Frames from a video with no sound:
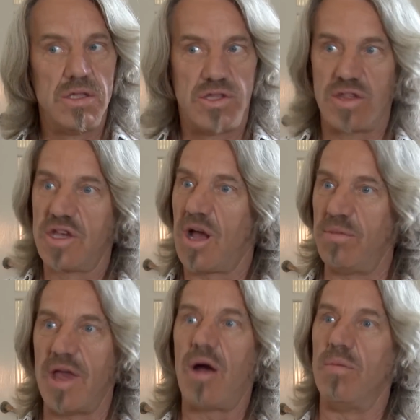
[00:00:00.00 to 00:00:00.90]
just
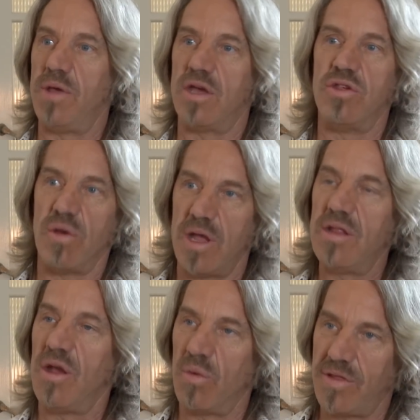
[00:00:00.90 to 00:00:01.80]
comes out because you're
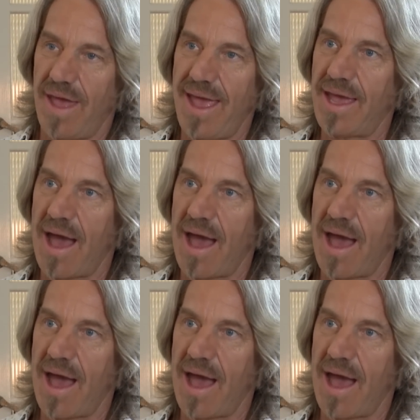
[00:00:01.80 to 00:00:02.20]
in there with the A